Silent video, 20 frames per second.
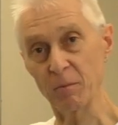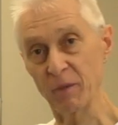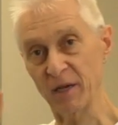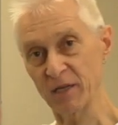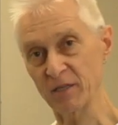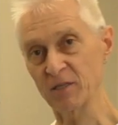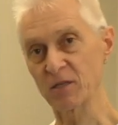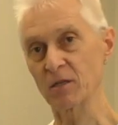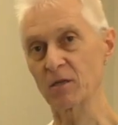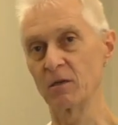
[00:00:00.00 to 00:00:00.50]

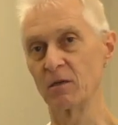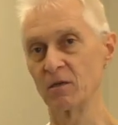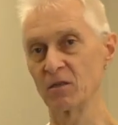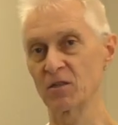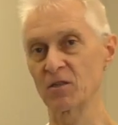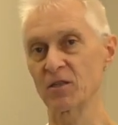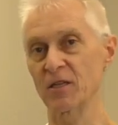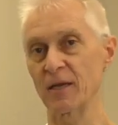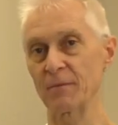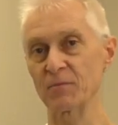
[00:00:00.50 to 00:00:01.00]
basic
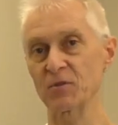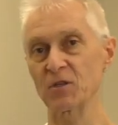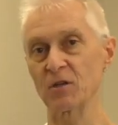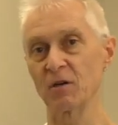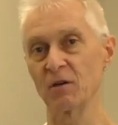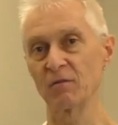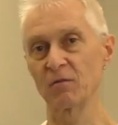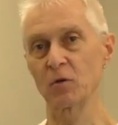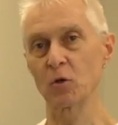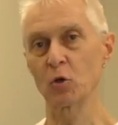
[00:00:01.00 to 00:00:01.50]
concepts
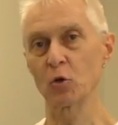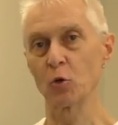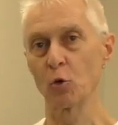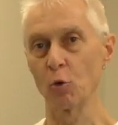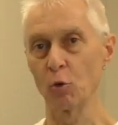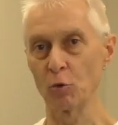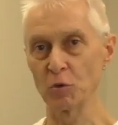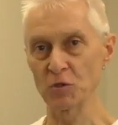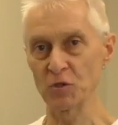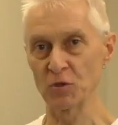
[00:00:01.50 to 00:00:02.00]
of
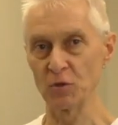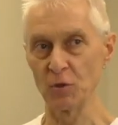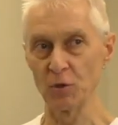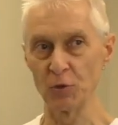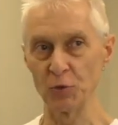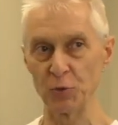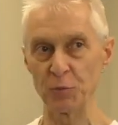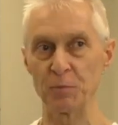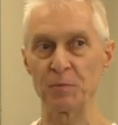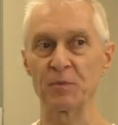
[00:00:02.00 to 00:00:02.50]
causal
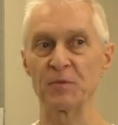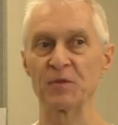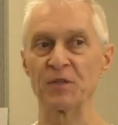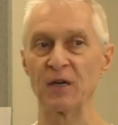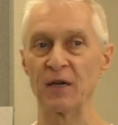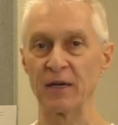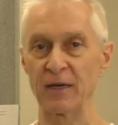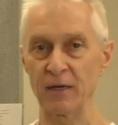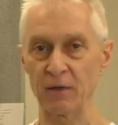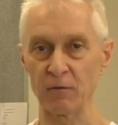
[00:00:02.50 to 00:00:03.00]
loop
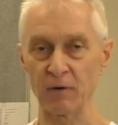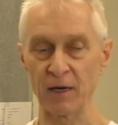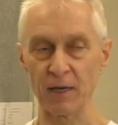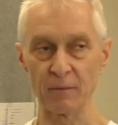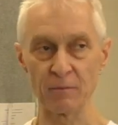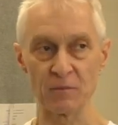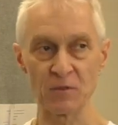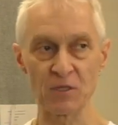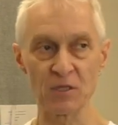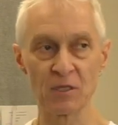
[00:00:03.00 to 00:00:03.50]

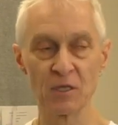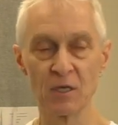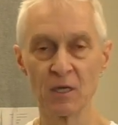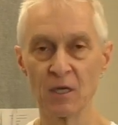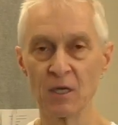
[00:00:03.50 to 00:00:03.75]
diagrams.